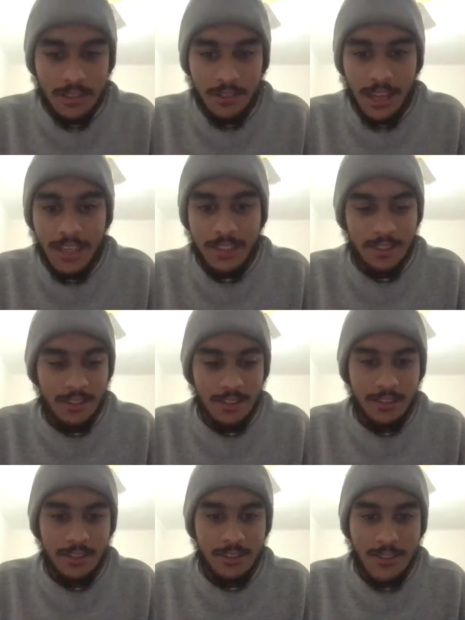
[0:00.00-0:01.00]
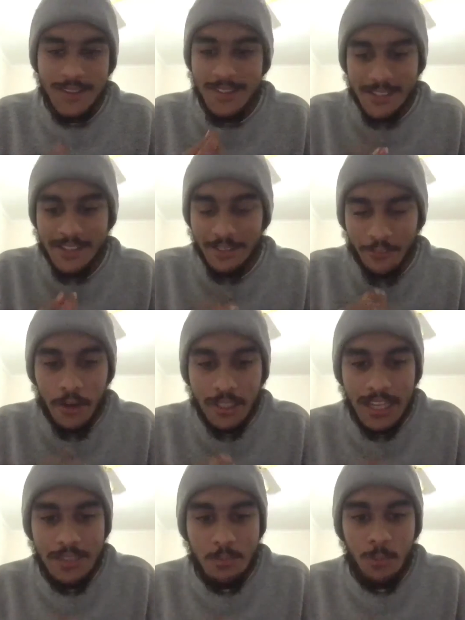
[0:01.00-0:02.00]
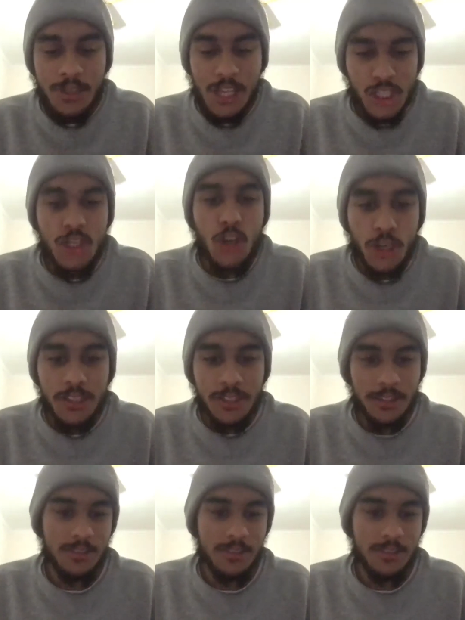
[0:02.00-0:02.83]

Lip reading: like to the very last moment that she could.